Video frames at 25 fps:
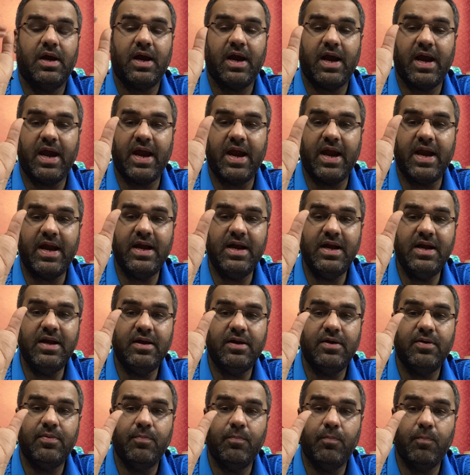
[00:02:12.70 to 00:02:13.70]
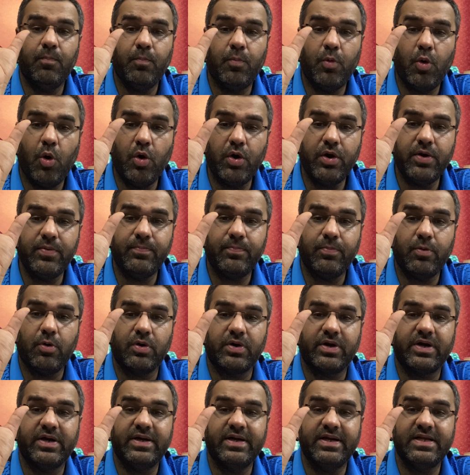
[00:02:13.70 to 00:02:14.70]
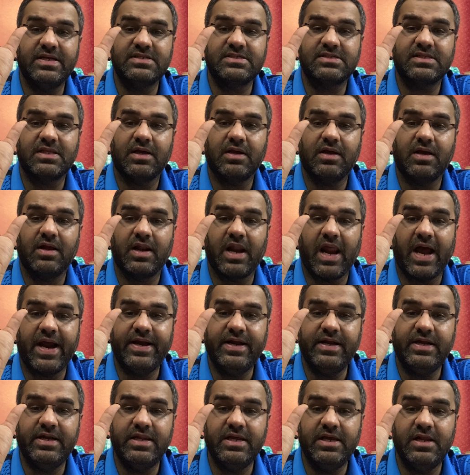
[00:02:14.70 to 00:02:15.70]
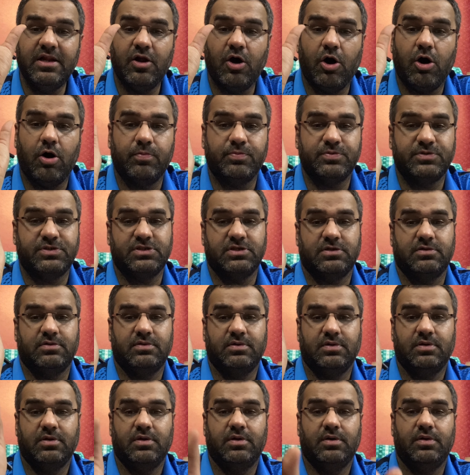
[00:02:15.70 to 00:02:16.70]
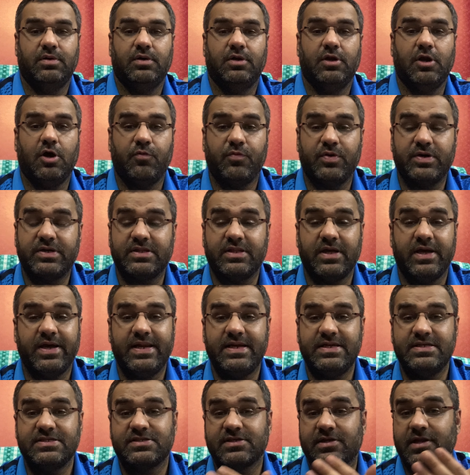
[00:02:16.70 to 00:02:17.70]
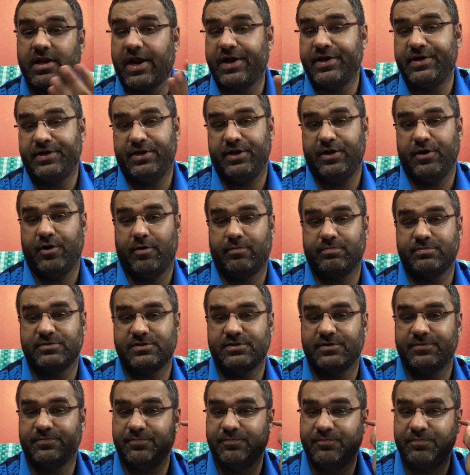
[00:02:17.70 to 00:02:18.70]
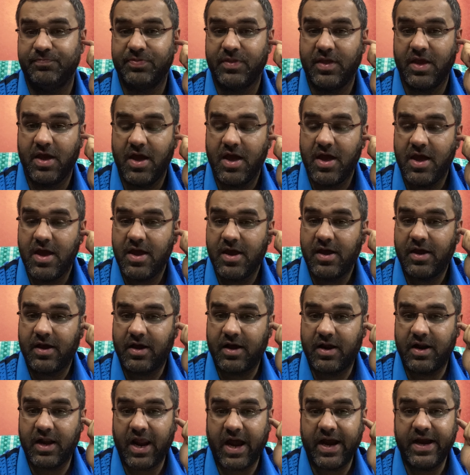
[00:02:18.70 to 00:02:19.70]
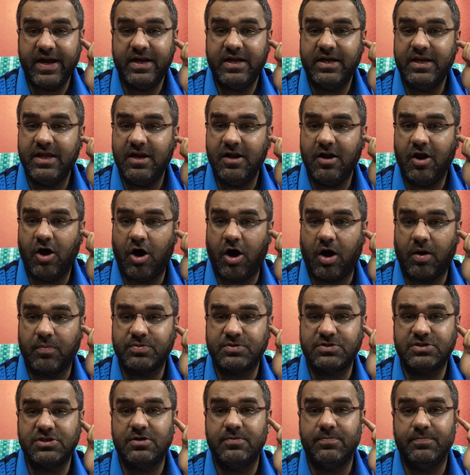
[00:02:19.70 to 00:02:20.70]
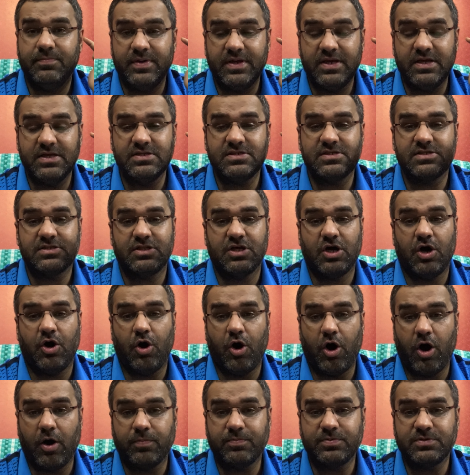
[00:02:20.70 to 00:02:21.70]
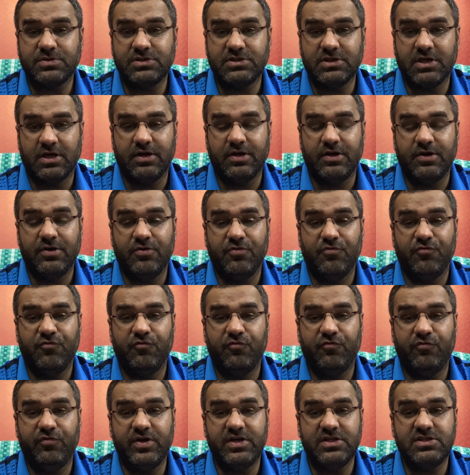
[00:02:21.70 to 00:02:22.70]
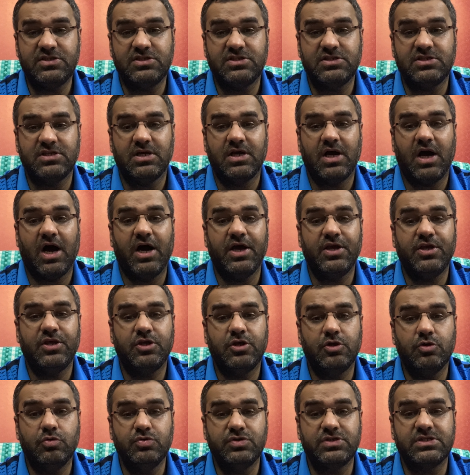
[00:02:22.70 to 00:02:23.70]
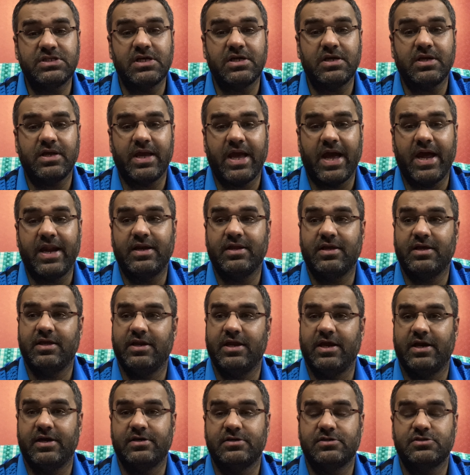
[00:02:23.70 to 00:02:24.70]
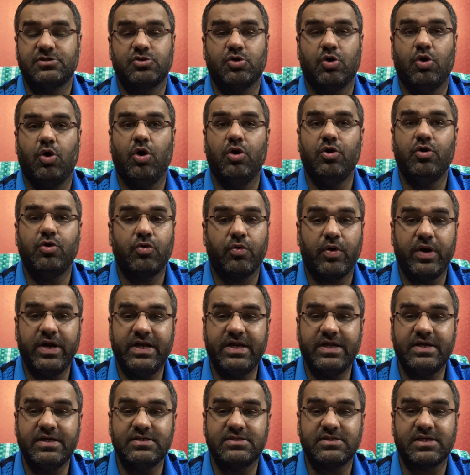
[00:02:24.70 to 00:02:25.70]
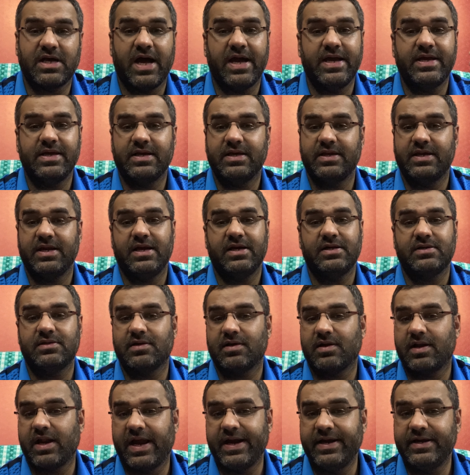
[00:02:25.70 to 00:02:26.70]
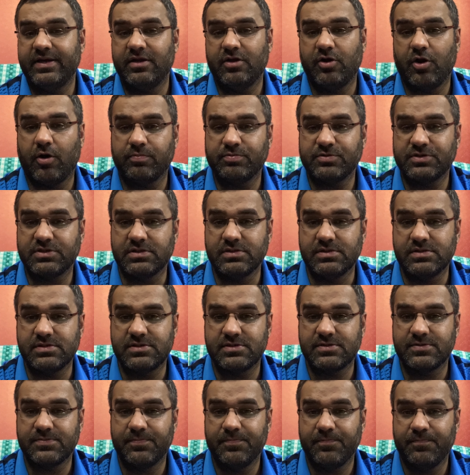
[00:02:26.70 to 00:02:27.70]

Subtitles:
and more important is the clientele option. Now, what the hell is clientele option? Clientele option means the option which a user can create. So on Reuters, I create the clientele options.